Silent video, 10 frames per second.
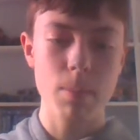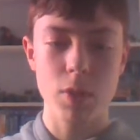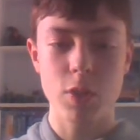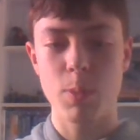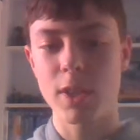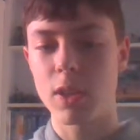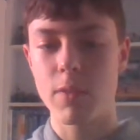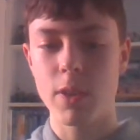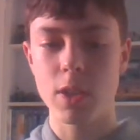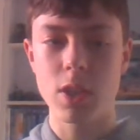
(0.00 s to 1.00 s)
Principality of
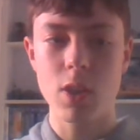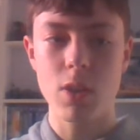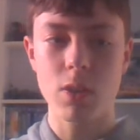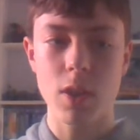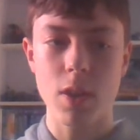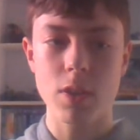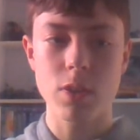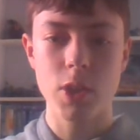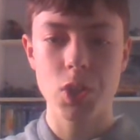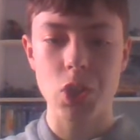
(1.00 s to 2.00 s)
Antioch against
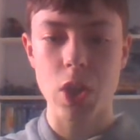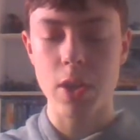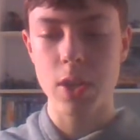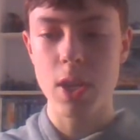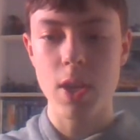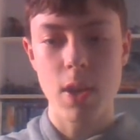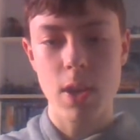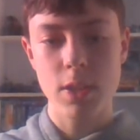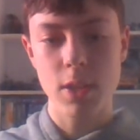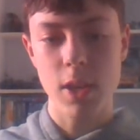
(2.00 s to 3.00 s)
things like
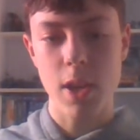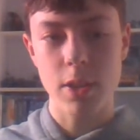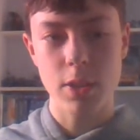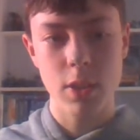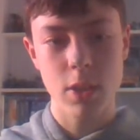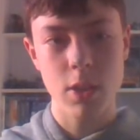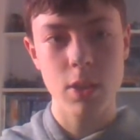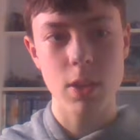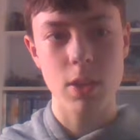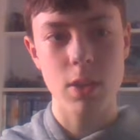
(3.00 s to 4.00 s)
Saladin
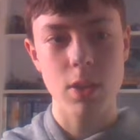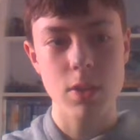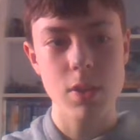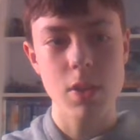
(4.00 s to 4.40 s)
and